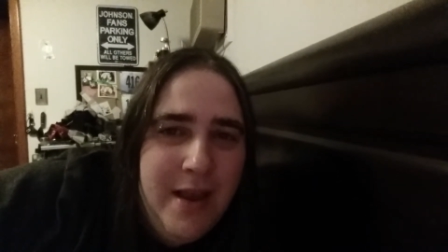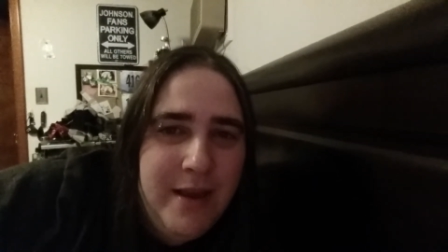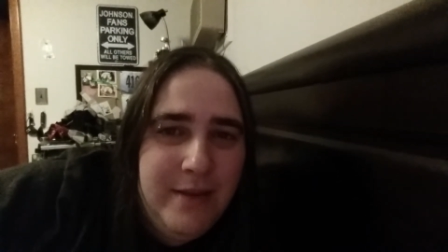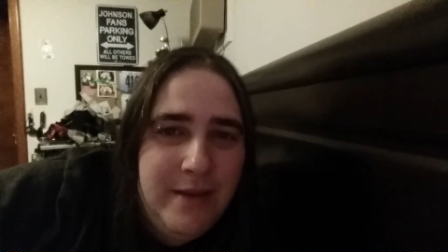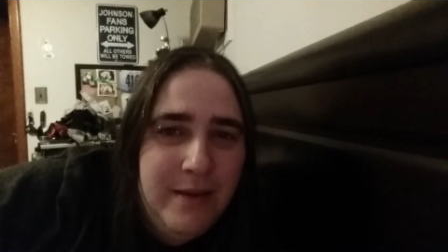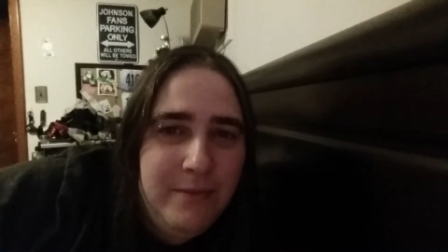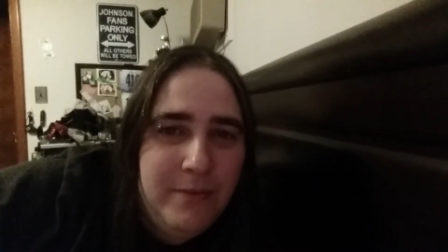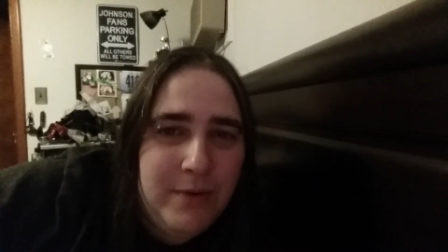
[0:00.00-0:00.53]

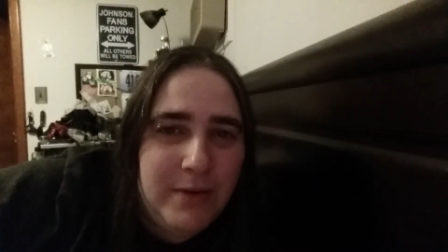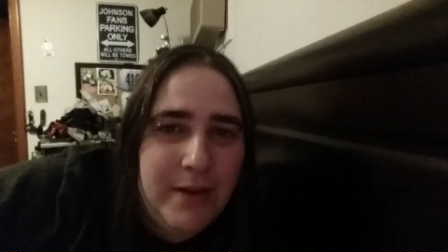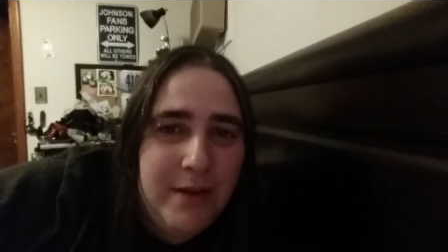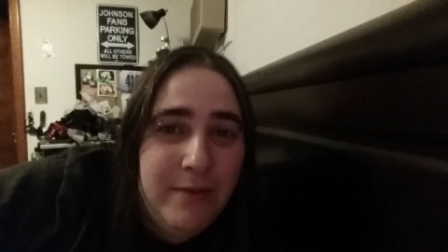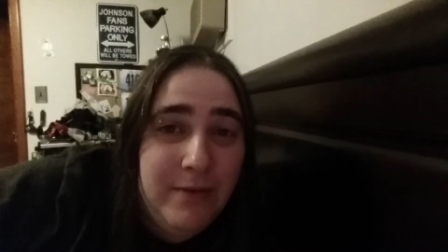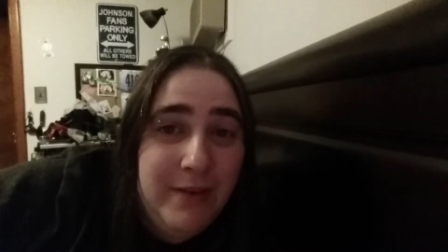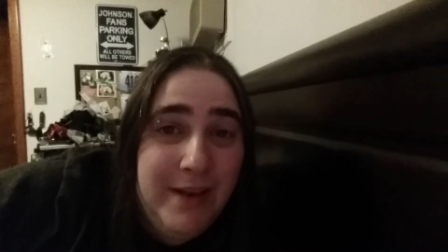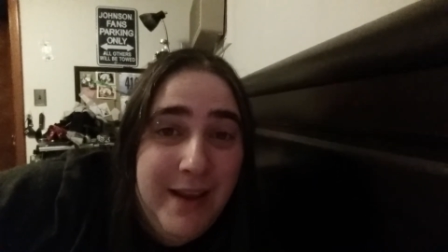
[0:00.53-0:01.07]
and then we're
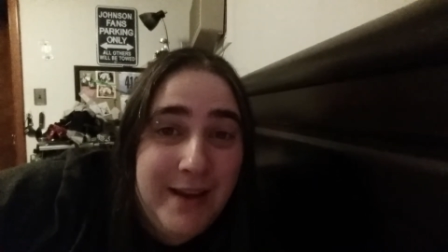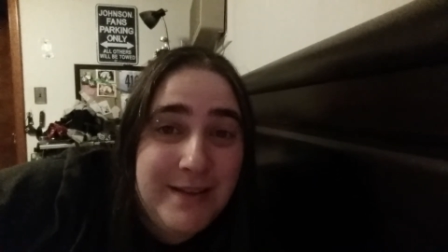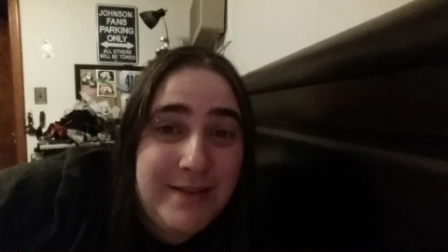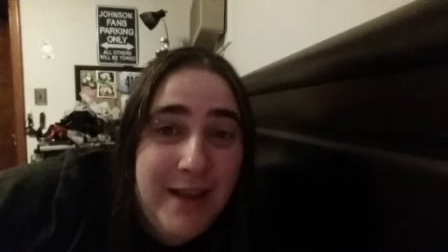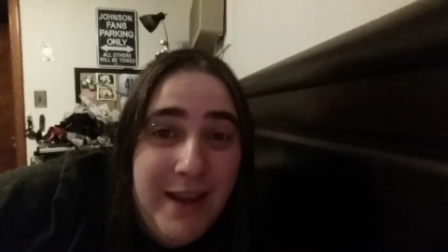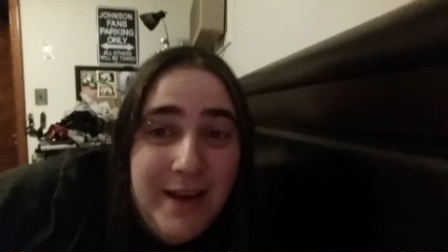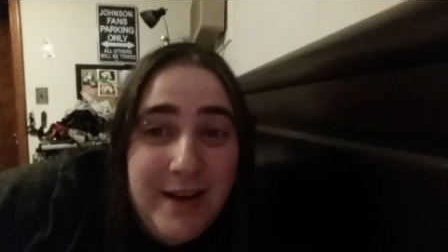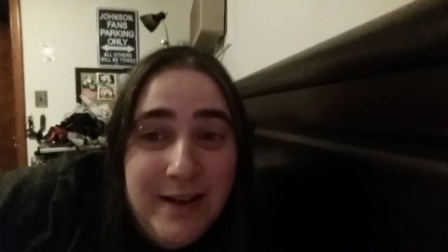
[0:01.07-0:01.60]
like really
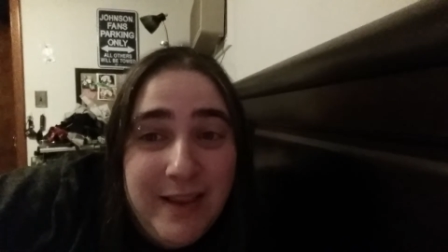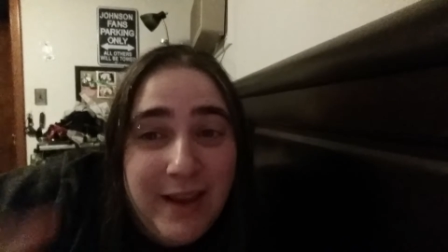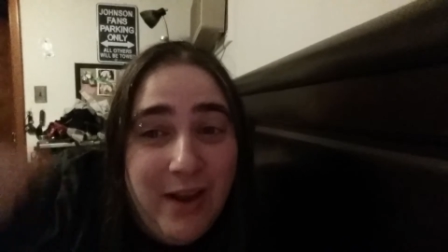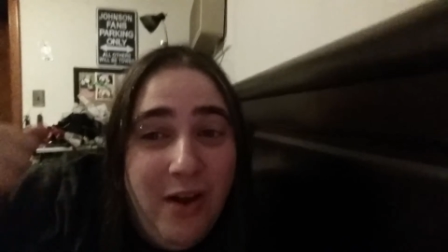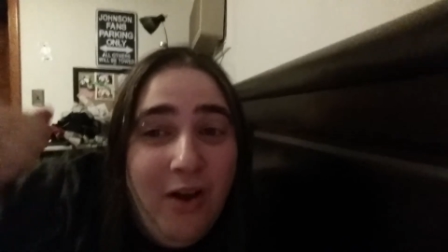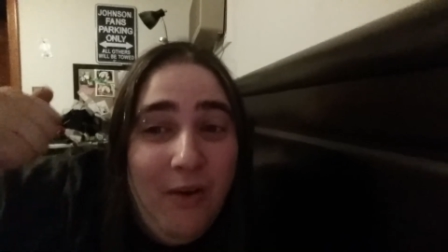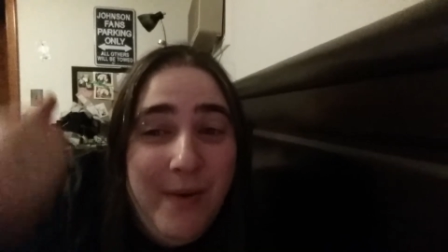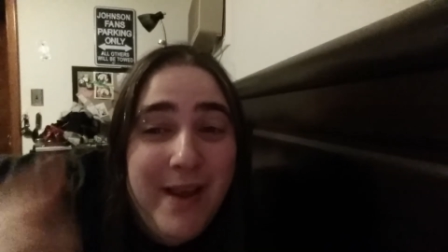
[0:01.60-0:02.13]
excited, like
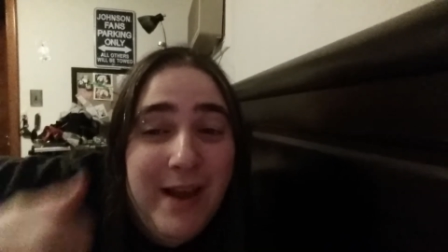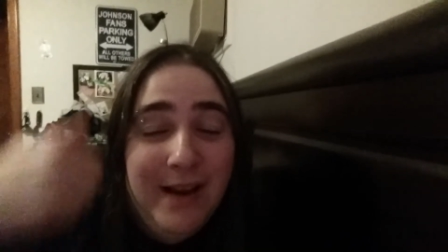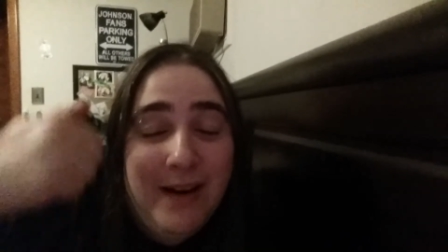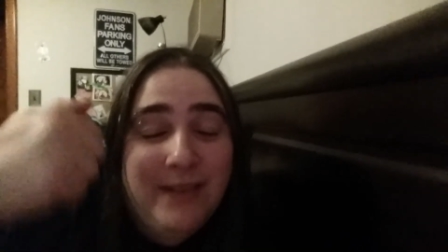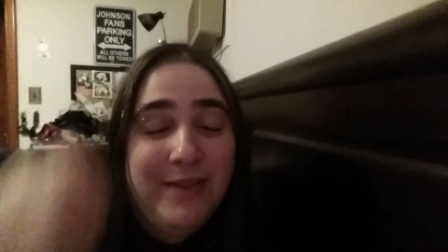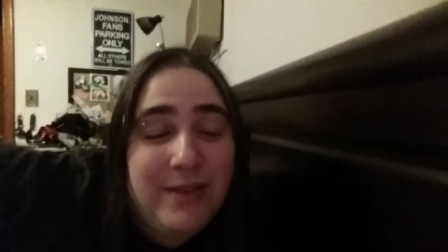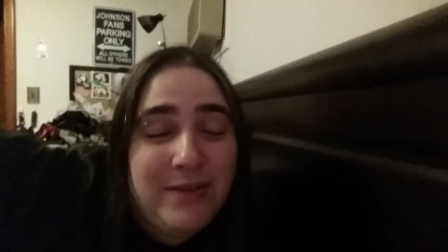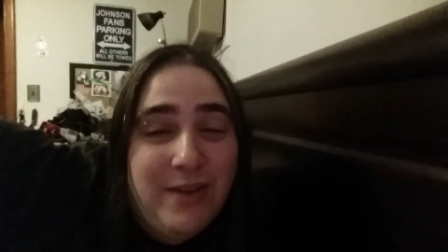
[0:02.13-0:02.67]
oh we
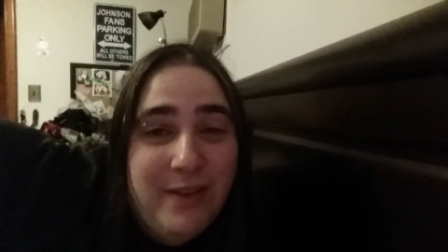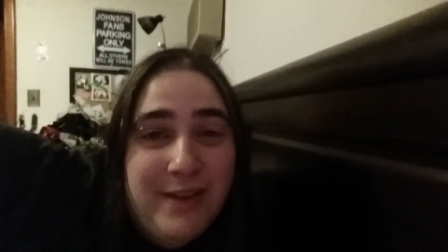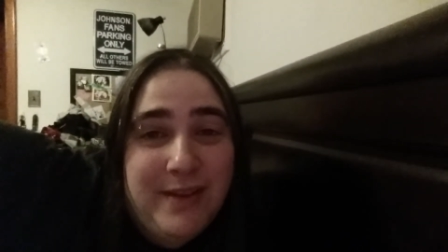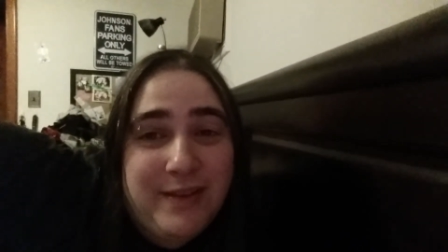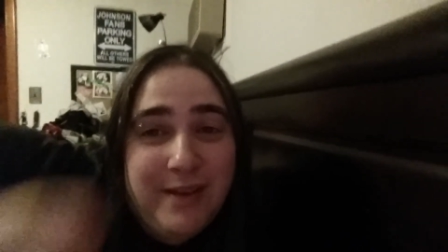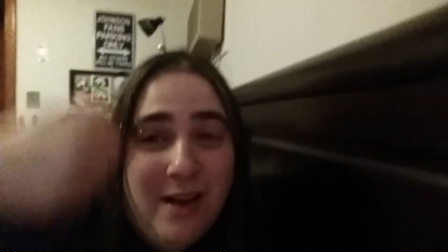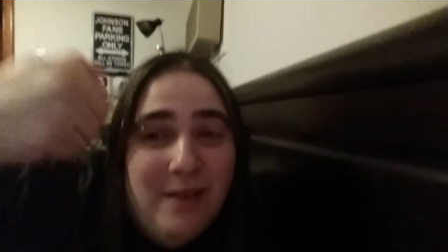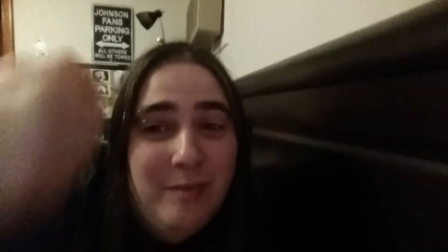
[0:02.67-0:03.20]
got there's all
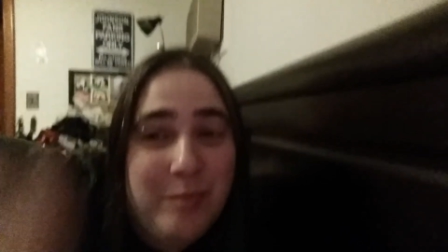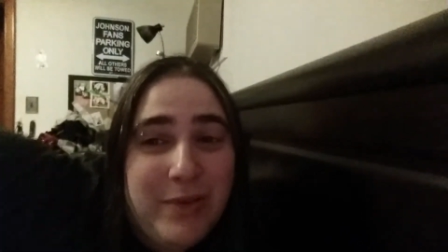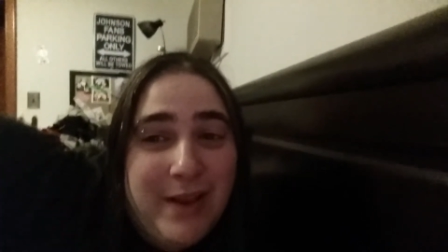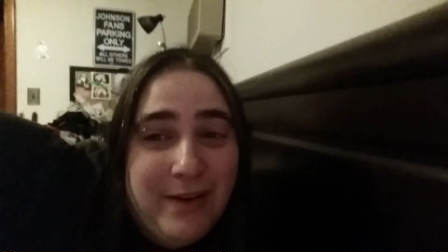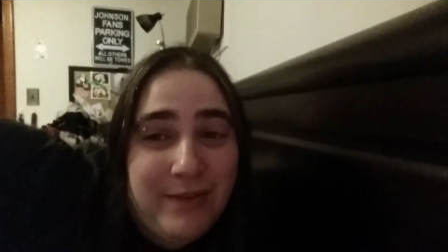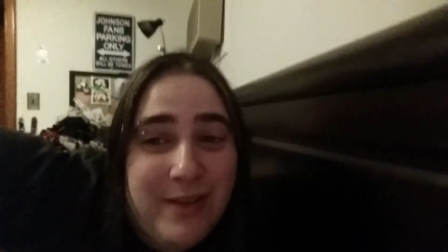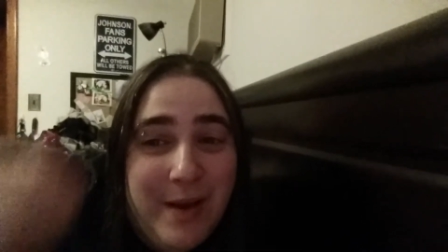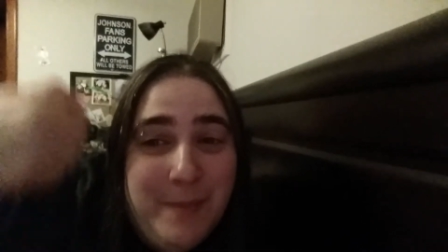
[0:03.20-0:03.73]
these young
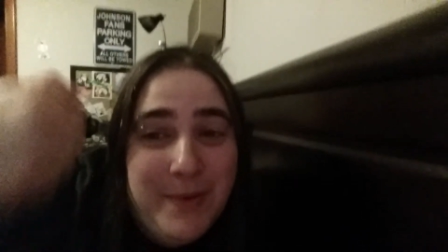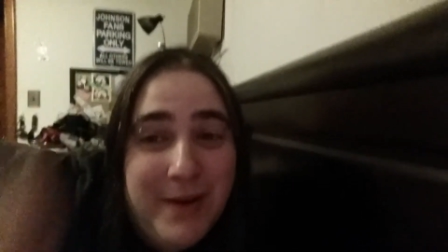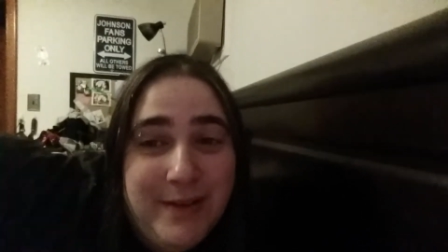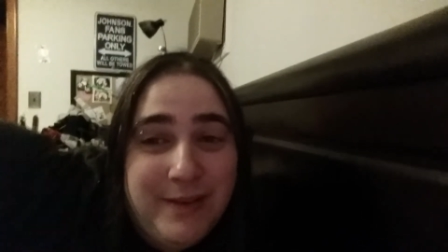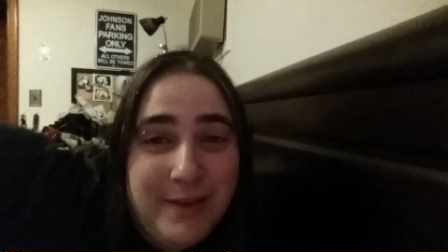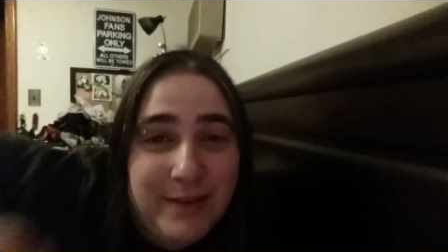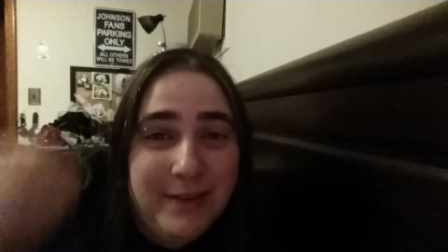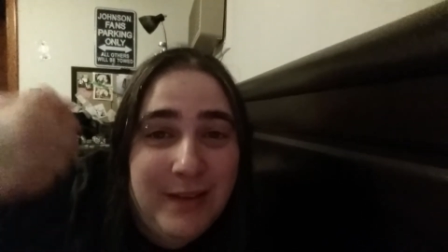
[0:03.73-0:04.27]
players coming
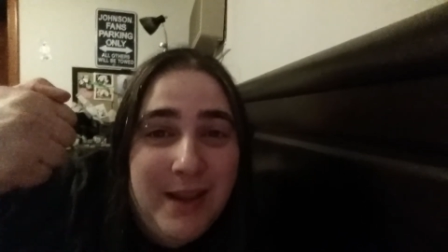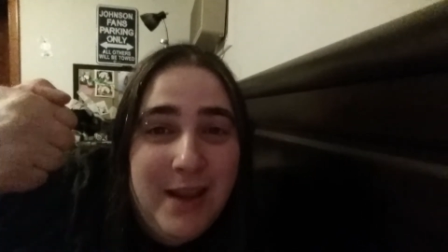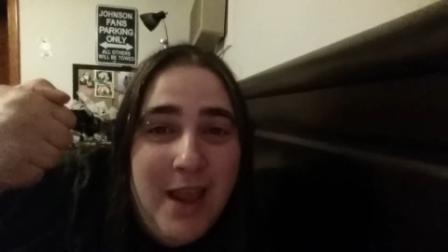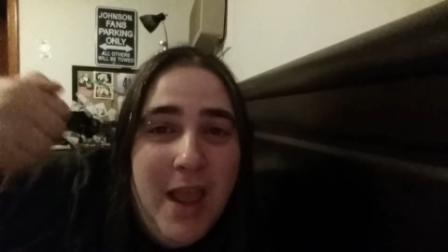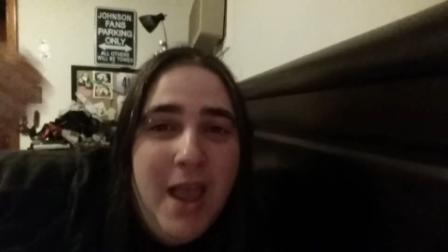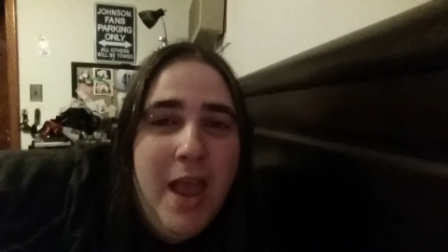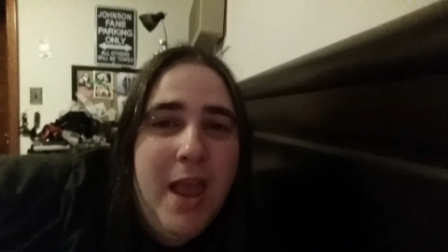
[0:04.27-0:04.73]
into the league,